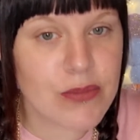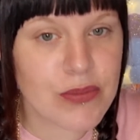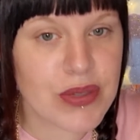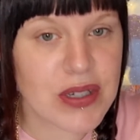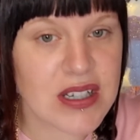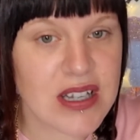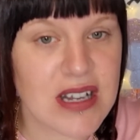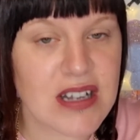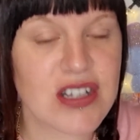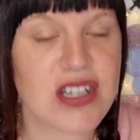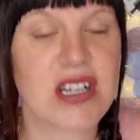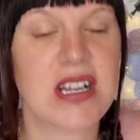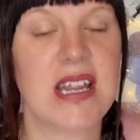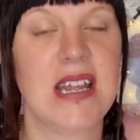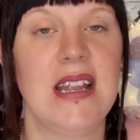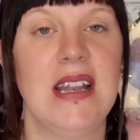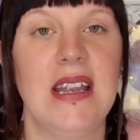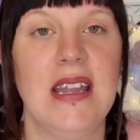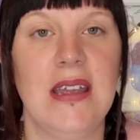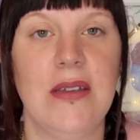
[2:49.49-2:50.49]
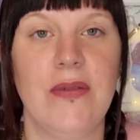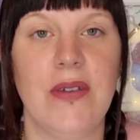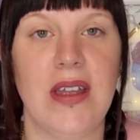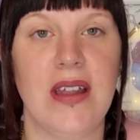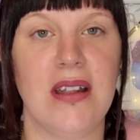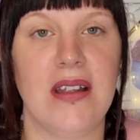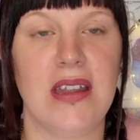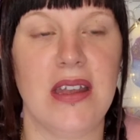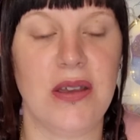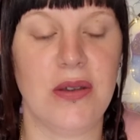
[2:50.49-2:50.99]
potentially
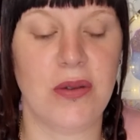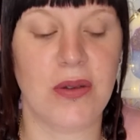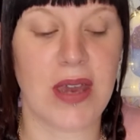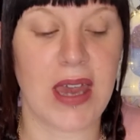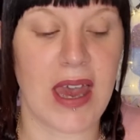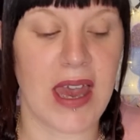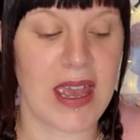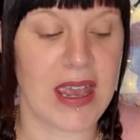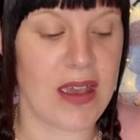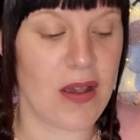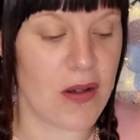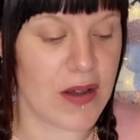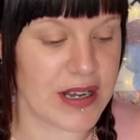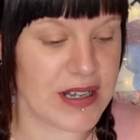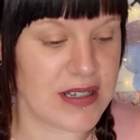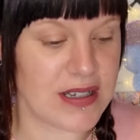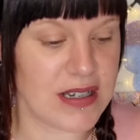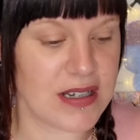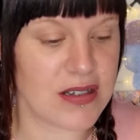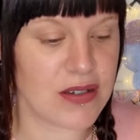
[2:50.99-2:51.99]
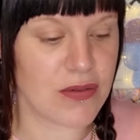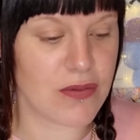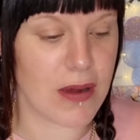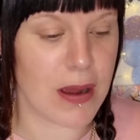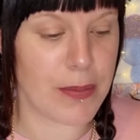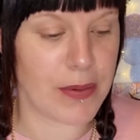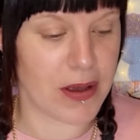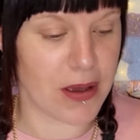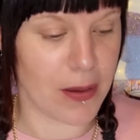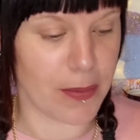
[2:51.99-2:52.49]
leaving the UK, I did
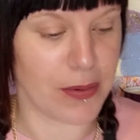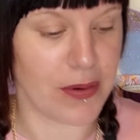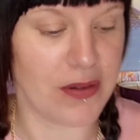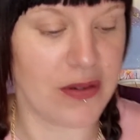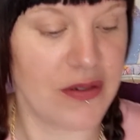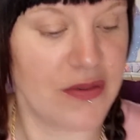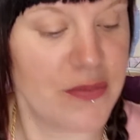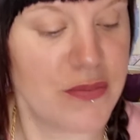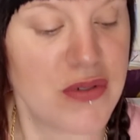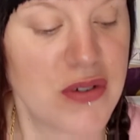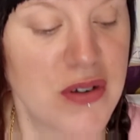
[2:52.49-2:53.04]
grab a couple of